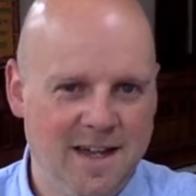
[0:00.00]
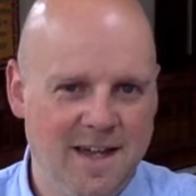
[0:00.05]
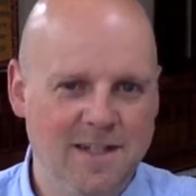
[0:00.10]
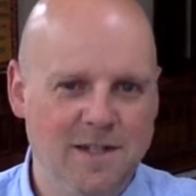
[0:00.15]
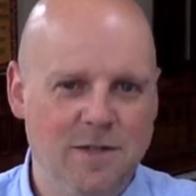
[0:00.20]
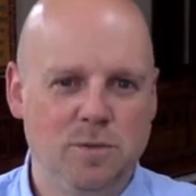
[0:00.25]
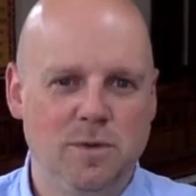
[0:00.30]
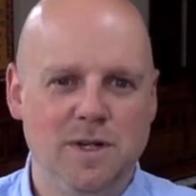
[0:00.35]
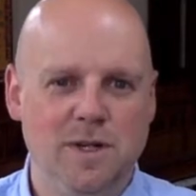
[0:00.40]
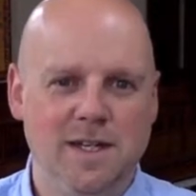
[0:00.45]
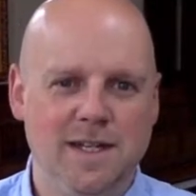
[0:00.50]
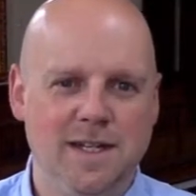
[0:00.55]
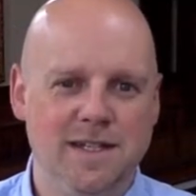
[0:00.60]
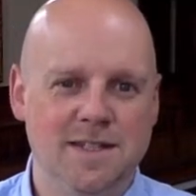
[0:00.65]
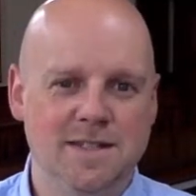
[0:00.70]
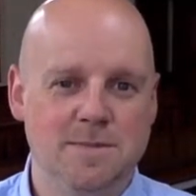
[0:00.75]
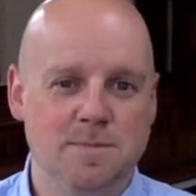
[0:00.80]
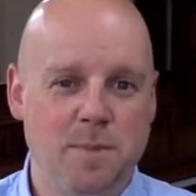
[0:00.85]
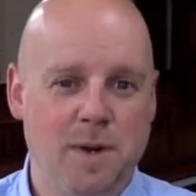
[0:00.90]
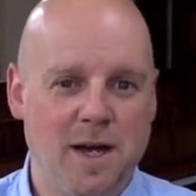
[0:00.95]
And you know what? It
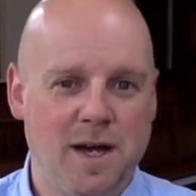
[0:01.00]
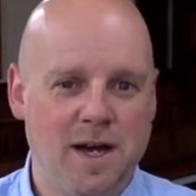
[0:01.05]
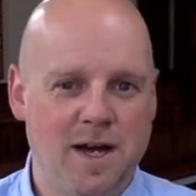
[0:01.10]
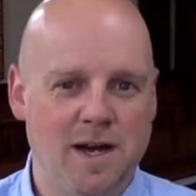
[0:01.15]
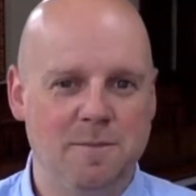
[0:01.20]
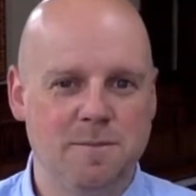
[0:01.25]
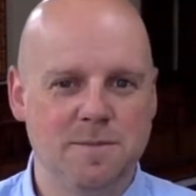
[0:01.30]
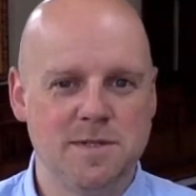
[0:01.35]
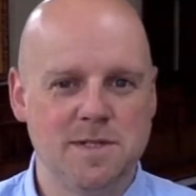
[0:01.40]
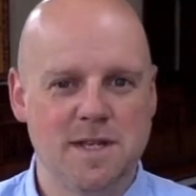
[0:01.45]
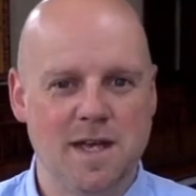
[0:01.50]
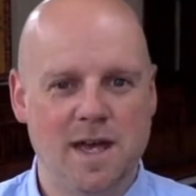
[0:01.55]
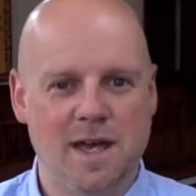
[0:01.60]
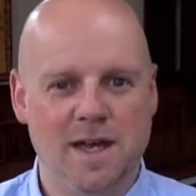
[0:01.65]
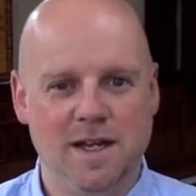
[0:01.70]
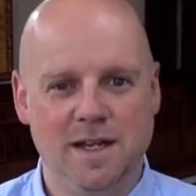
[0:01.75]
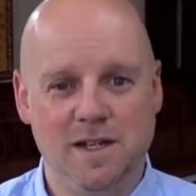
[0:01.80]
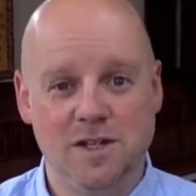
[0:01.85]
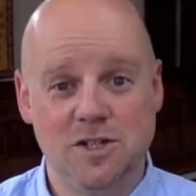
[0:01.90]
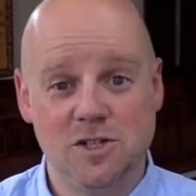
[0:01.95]
is perhaps
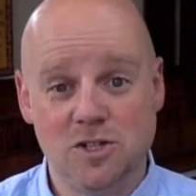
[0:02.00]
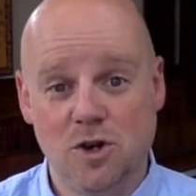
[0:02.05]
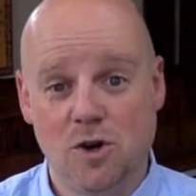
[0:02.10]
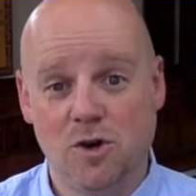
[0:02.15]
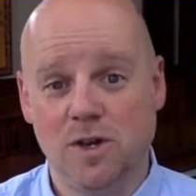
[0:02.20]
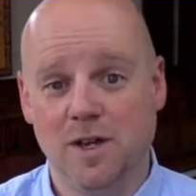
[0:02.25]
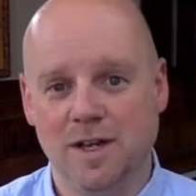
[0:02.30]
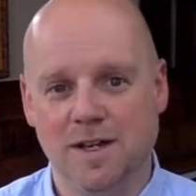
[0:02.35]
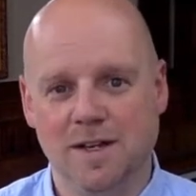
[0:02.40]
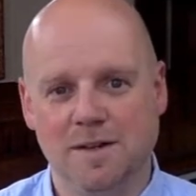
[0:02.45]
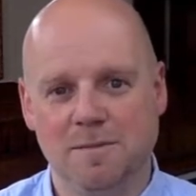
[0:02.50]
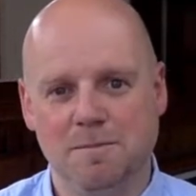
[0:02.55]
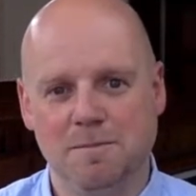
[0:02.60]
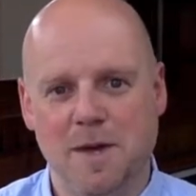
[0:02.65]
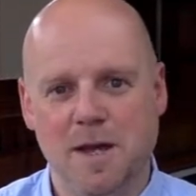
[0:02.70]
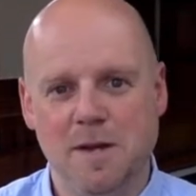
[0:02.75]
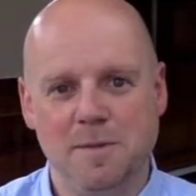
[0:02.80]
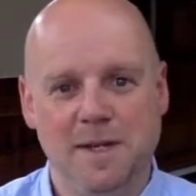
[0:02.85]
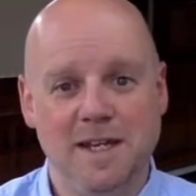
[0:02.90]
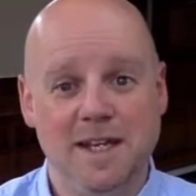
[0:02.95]
a shocking,
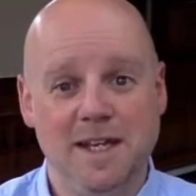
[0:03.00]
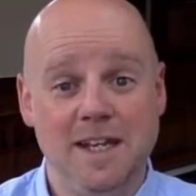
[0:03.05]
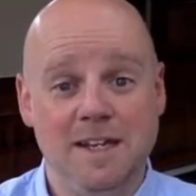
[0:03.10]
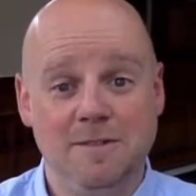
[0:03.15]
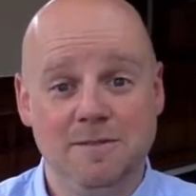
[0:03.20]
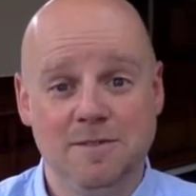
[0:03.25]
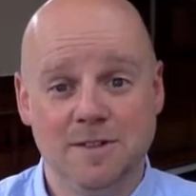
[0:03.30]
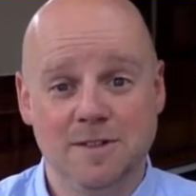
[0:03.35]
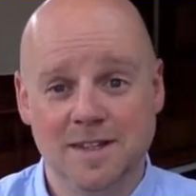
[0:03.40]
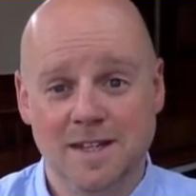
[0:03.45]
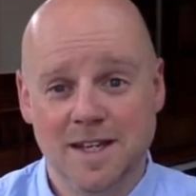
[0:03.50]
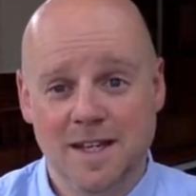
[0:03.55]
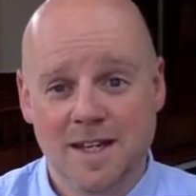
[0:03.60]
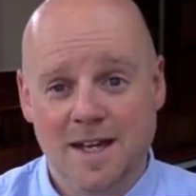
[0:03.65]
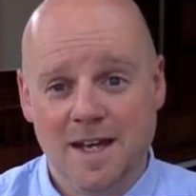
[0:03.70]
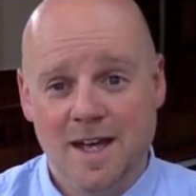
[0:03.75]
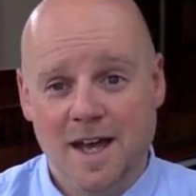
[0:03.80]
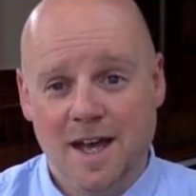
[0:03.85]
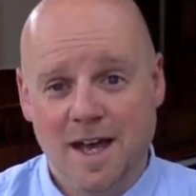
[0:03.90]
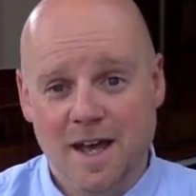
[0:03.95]
maybe even
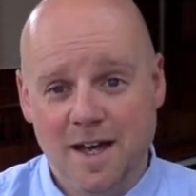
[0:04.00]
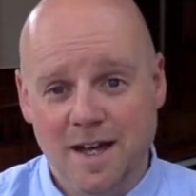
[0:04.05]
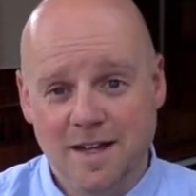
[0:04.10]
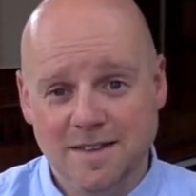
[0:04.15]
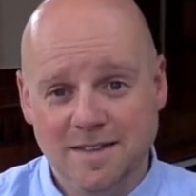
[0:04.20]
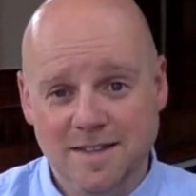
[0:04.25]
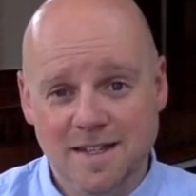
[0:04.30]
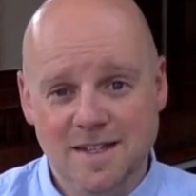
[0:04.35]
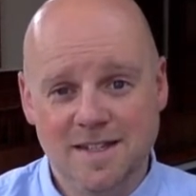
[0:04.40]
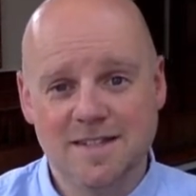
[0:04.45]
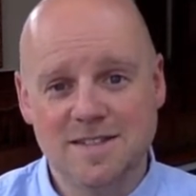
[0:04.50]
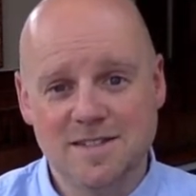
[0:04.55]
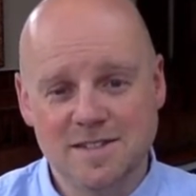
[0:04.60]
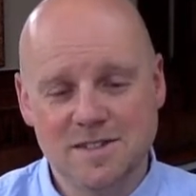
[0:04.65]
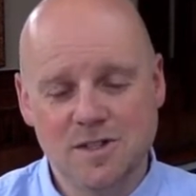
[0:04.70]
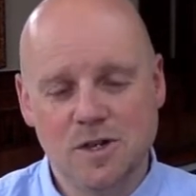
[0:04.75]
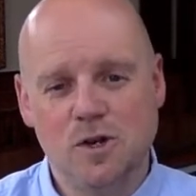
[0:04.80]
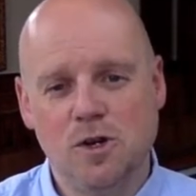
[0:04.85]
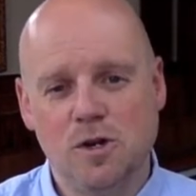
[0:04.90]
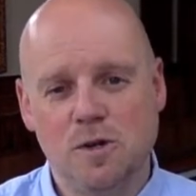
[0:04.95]

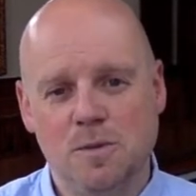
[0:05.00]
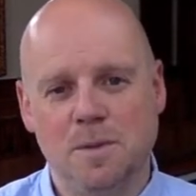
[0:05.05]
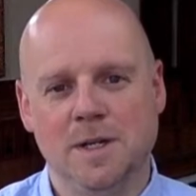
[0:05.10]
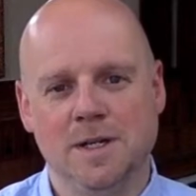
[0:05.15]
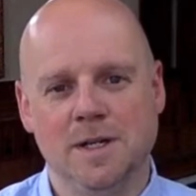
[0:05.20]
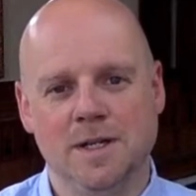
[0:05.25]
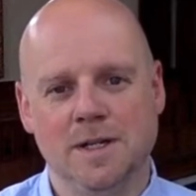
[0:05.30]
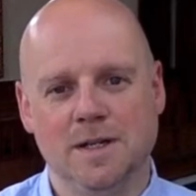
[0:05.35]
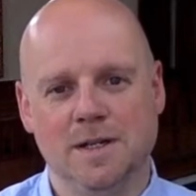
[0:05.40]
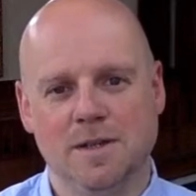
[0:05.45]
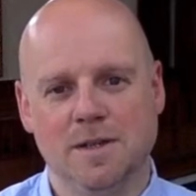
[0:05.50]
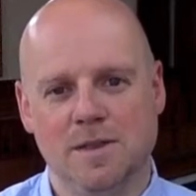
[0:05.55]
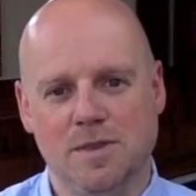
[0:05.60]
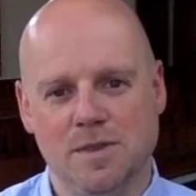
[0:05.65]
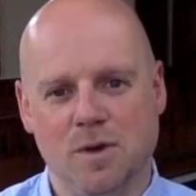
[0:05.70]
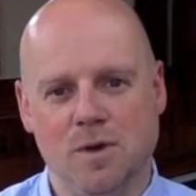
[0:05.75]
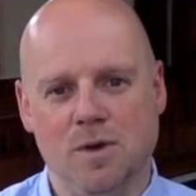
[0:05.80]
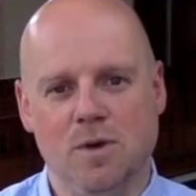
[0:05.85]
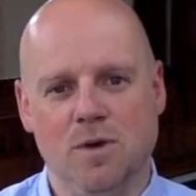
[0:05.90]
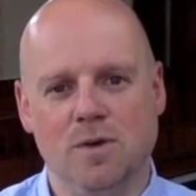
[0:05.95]
disturbing
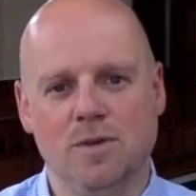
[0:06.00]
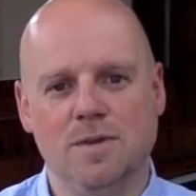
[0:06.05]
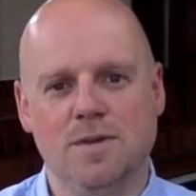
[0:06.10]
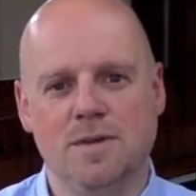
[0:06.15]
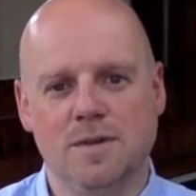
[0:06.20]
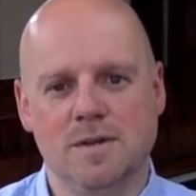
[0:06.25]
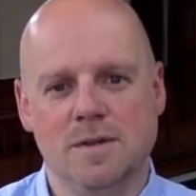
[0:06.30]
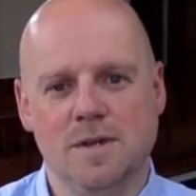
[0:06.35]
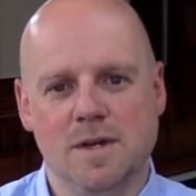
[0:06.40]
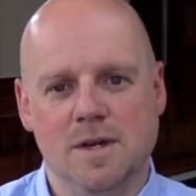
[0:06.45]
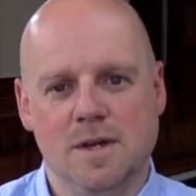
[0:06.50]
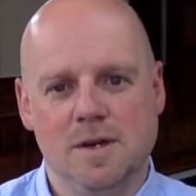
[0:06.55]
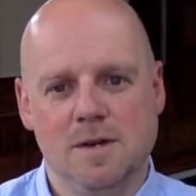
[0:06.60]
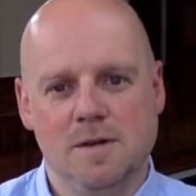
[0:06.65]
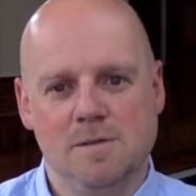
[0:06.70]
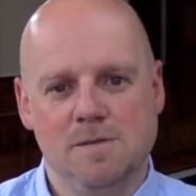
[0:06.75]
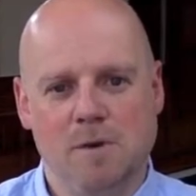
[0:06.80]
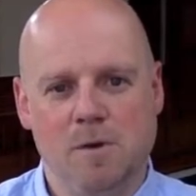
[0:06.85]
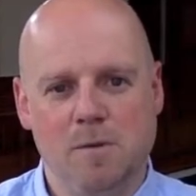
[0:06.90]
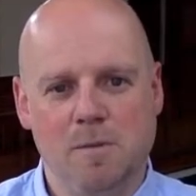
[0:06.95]
thought
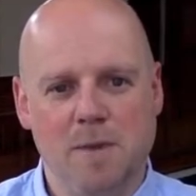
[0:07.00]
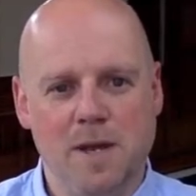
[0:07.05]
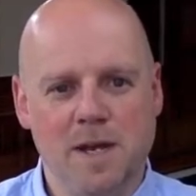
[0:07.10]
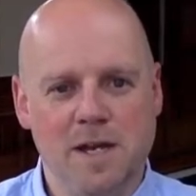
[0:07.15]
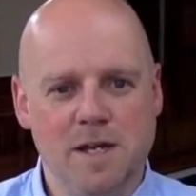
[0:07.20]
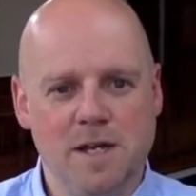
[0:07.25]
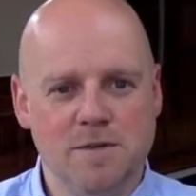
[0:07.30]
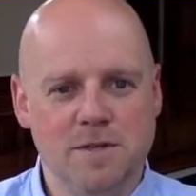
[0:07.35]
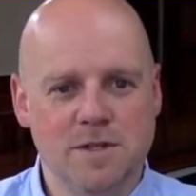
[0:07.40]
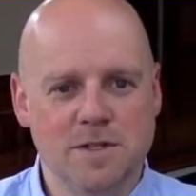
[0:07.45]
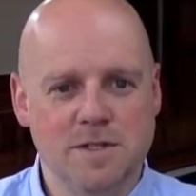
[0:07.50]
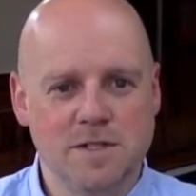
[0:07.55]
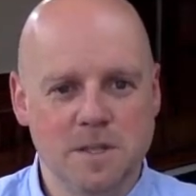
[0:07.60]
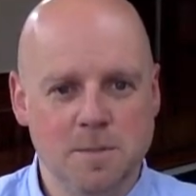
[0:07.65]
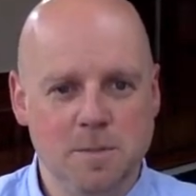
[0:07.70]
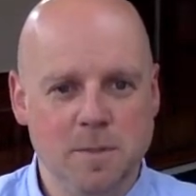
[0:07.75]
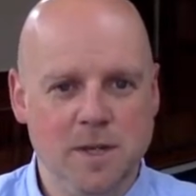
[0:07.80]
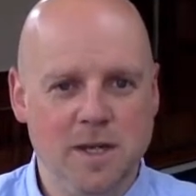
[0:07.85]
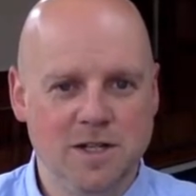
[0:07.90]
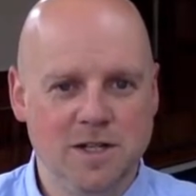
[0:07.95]
for many of us to
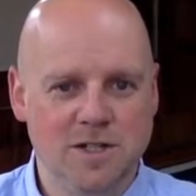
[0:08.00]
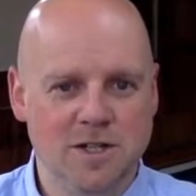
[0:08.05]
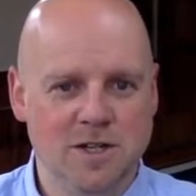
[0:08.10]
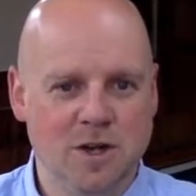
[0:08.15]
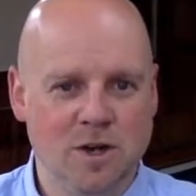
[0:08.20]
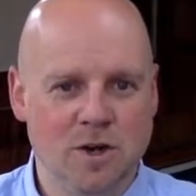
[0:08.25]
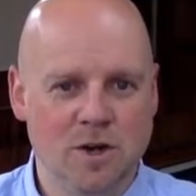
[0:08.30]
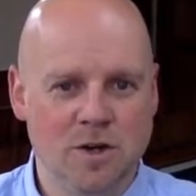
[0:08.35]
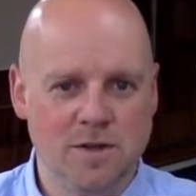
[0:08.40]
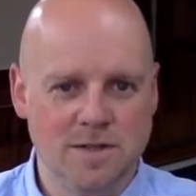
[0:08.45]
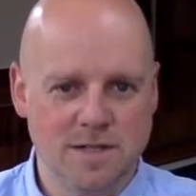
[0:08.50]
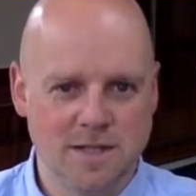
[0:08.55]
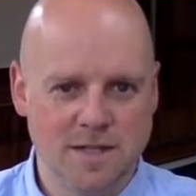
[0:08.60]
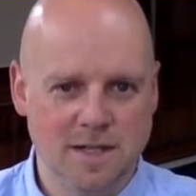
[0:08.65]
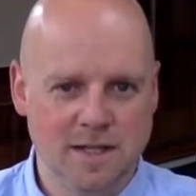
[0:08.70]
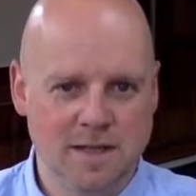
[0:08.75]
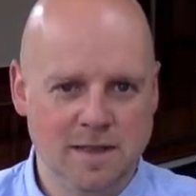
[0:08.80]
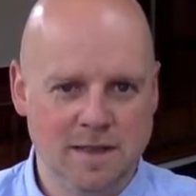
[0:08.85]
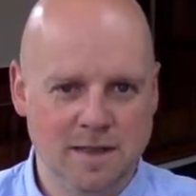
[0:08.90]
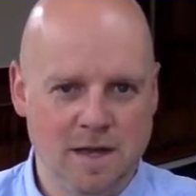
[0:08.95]
picture God
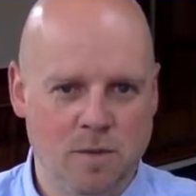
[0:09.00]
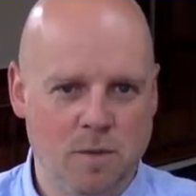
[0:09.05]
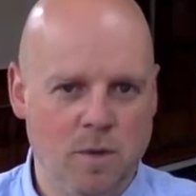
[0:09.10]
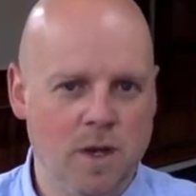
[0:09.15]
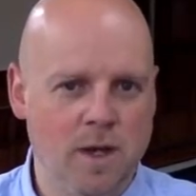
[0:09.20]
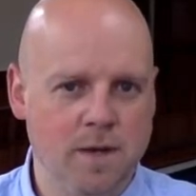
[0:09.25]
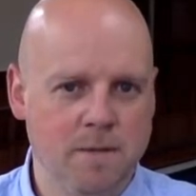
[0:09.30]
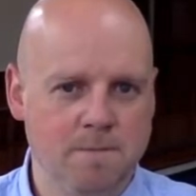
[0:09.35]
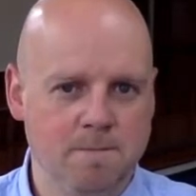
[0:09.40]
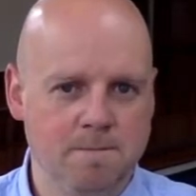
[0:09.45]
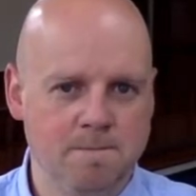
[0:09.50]
in that way,